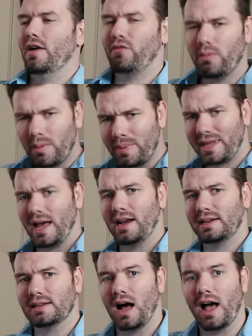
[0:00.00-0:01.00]
And from the
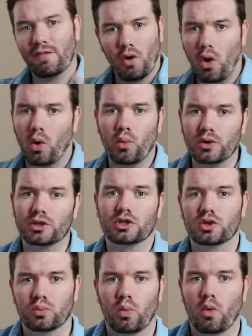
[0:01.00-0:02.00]
beginning, I've always
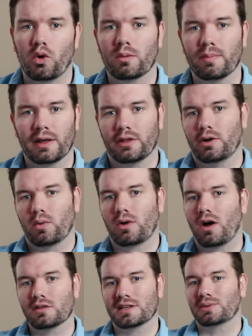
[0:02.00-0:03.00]
sworn by the no
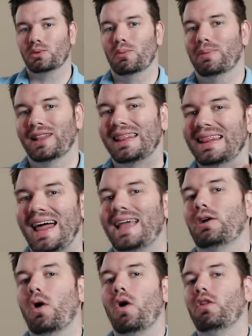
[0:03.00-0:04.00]
contact rule, but
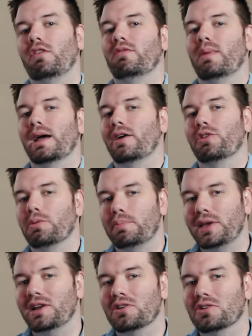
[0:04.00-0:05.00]
like all of my other
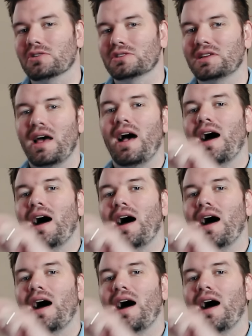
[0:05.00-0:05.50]
peers,